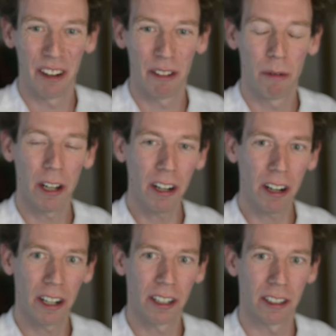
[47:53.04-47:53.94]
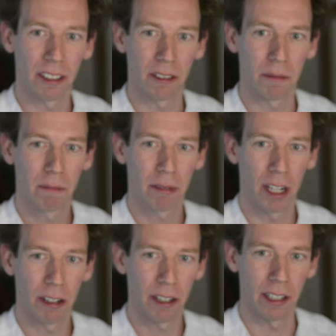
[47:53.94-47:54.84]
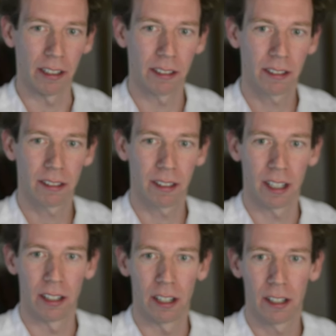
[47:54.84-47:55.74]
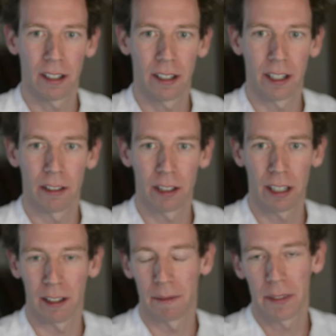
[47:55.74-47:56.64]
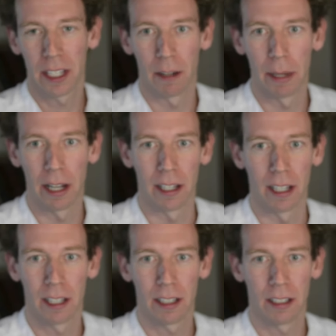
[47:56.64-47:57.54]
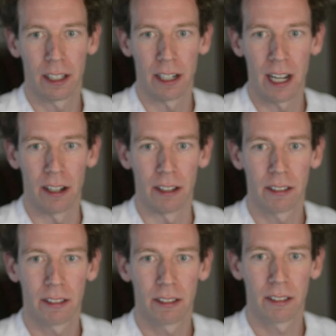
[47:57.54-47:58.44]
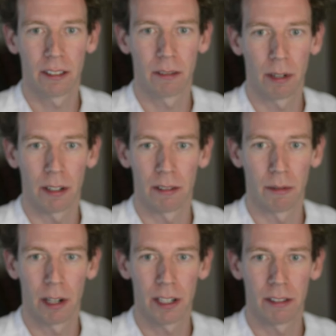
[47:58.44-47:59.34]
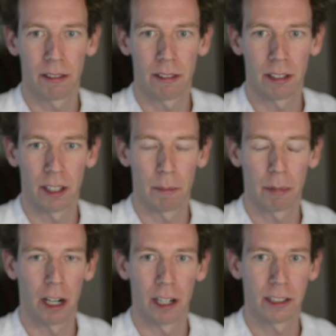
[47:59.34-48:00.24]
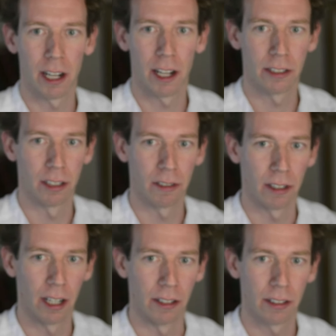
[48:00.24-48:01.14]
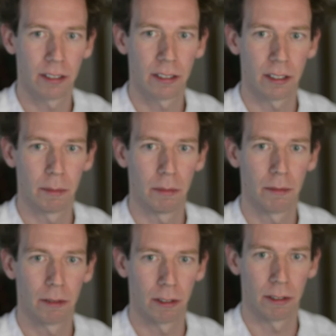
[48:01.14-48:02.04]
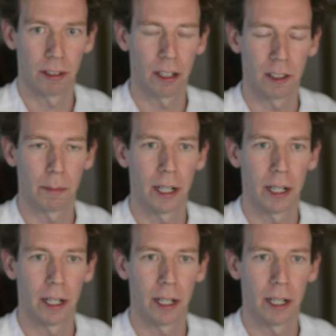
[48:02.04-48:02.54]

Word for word: What are your priorities then, uh, you know, looking, you know, about a year out? What what do you, you know, prioritize over others to for, for Nautilus